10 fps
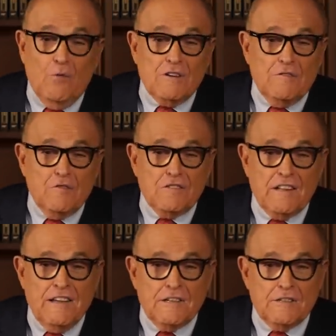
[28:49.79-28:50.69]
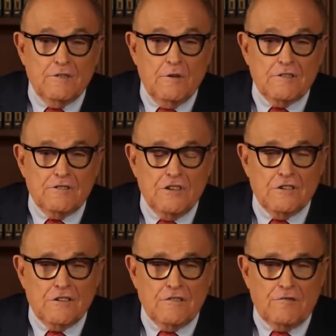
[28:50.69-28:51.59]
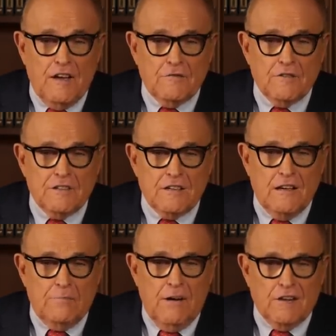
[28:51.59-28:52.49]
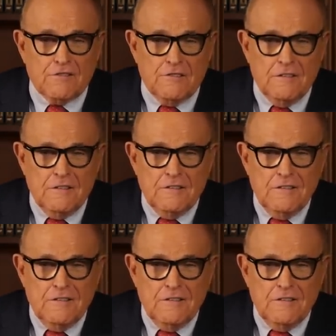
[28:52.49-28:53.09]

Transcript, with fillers: He was schools, a wonderful saint too. He was Jesus' favorite uh, apostle.